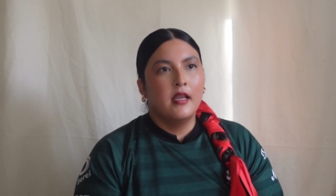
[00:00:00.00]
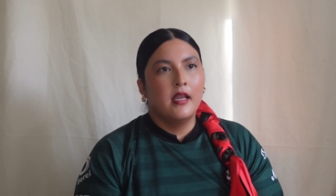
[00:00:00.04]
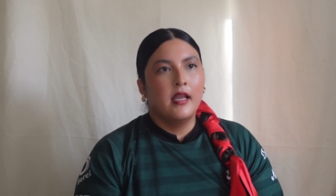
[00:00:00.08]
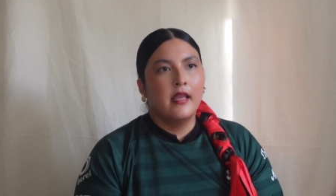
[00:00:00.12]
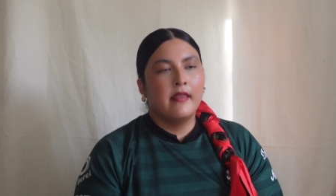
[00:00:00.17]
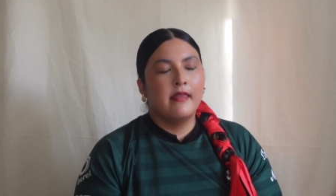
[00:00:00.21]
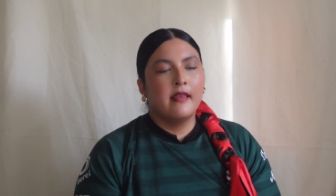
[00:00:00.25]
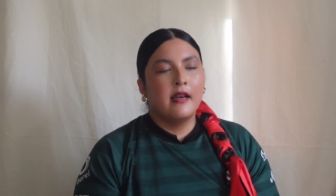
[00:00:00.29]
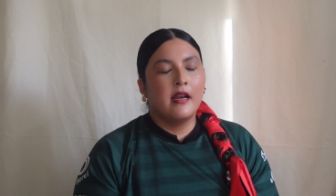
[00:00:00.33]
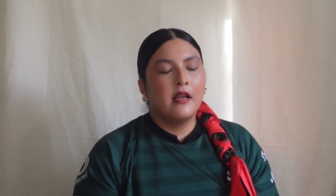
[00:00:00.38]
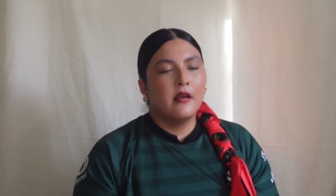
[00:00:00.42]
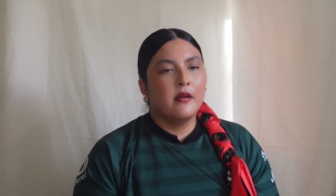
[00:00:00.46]

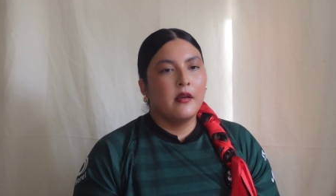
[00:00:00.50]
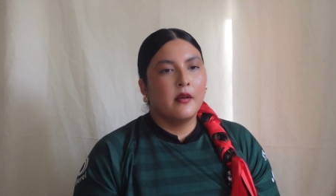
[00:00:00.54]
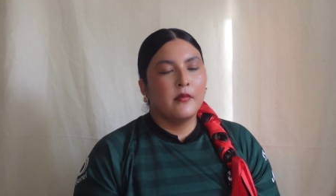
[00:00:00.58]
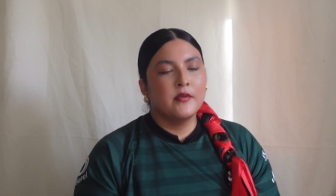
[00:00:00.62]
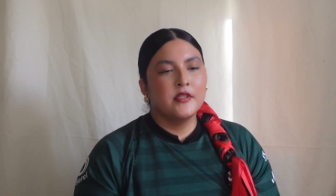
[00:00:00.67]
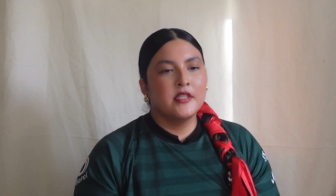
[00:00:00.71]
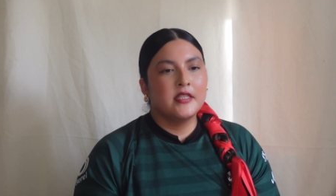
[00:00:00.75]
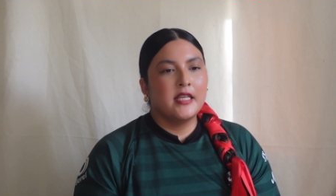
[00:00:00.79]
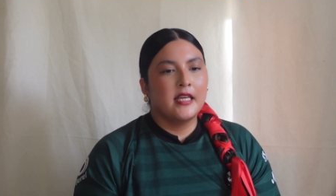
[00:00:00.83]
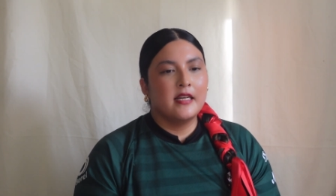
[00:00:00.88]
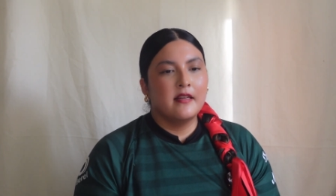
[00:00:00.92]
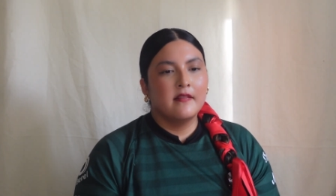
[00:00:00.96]
And then I
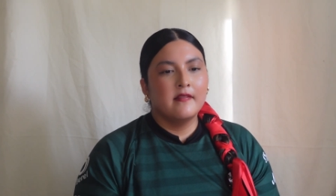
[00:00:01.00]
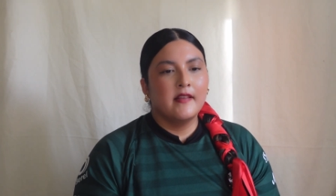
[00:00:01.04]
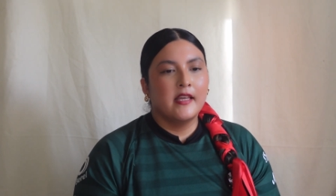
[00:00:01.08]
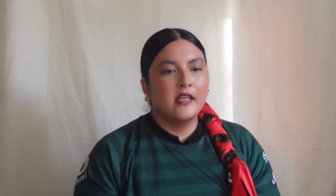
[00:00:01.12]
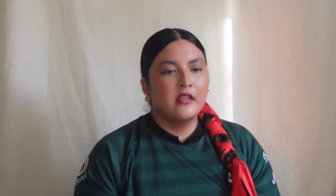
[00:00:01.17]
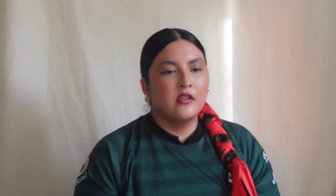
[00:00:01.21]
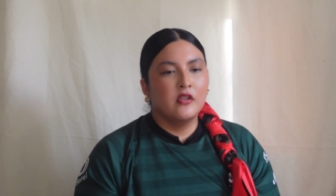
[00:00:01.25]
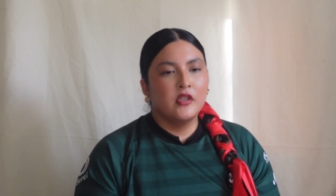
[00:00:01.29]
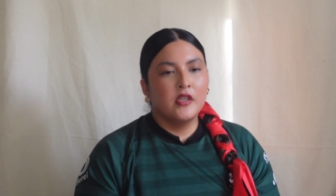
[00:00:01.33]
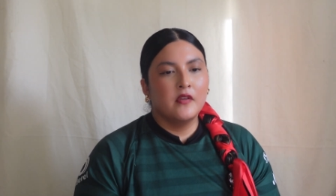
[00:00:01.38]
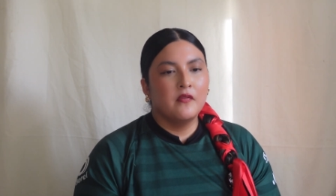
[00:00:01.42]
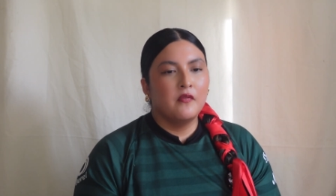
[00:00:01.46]
was just kind of
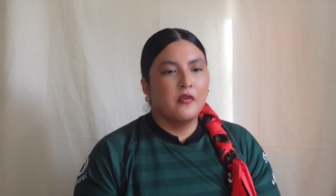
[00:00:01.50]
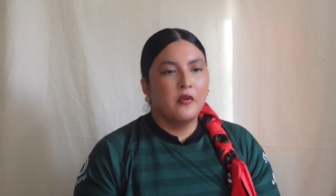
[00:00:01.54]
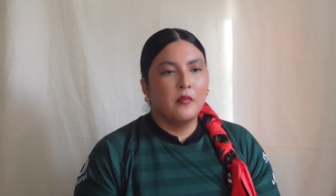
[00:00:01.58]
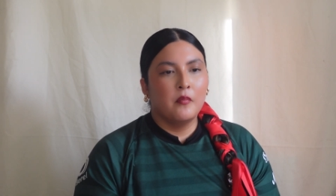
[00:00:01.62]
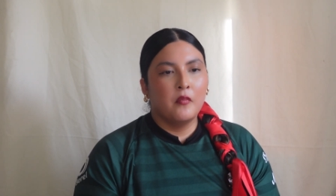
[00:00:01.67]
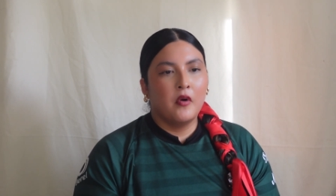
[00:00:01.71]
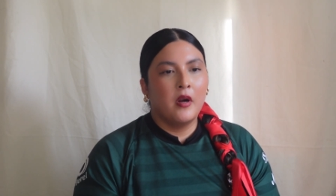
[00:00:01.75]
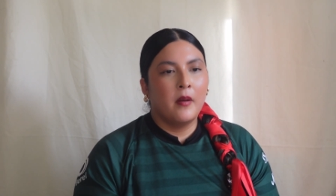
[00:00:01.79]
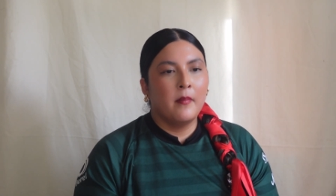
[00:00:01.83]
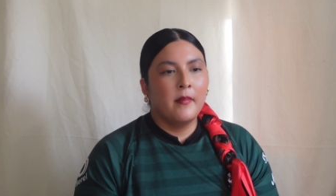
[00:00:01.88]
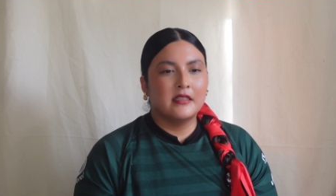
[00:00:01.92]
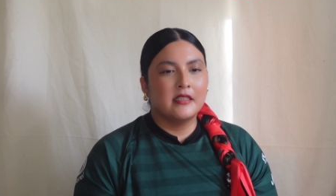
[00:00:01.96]
like looking for
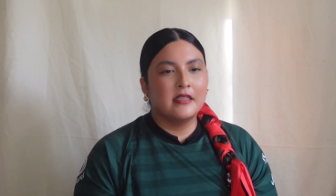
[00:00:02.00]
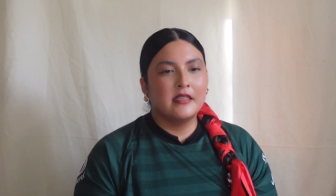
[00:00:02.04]
more.